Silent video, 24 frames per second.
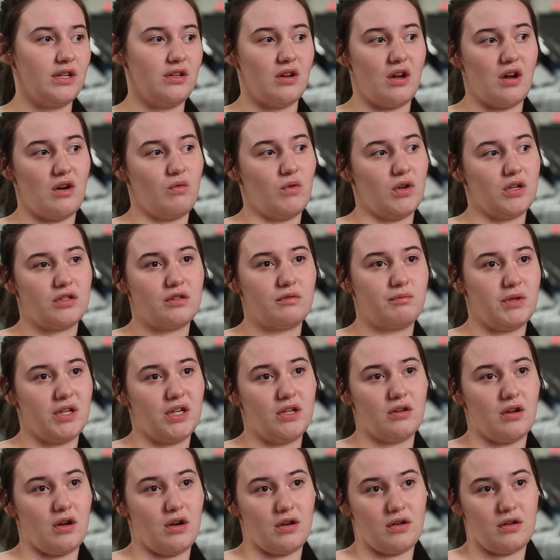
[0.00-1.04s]
did not want to
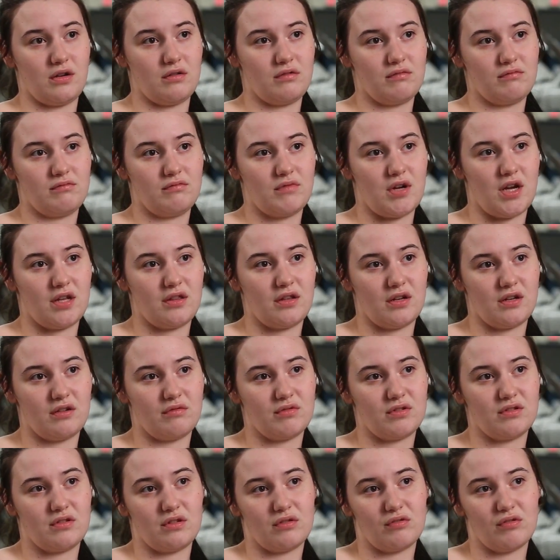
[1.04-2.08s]
be an auto. I
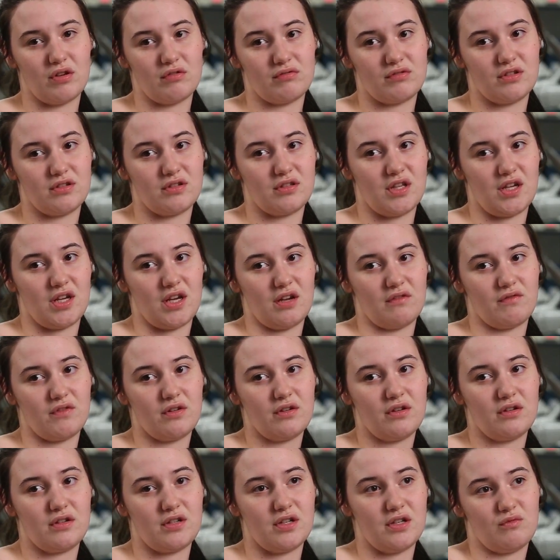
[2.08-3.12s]
thought it was the grossest thing
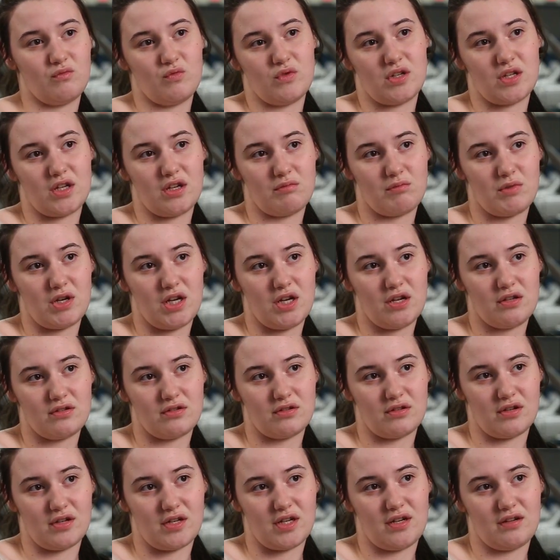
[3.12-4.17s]
ever and didn't want to get my
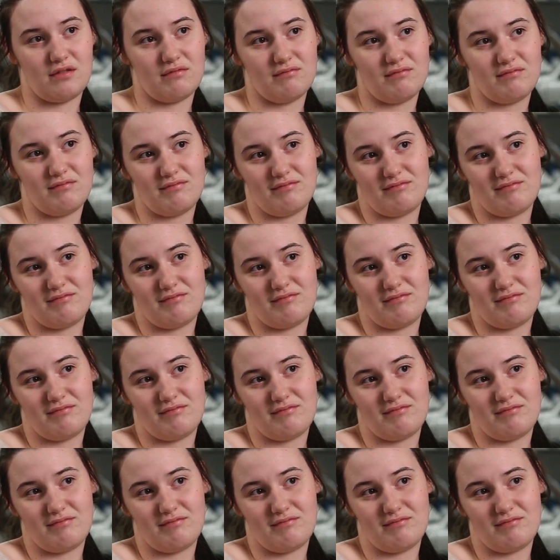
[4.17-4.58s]
hands dirty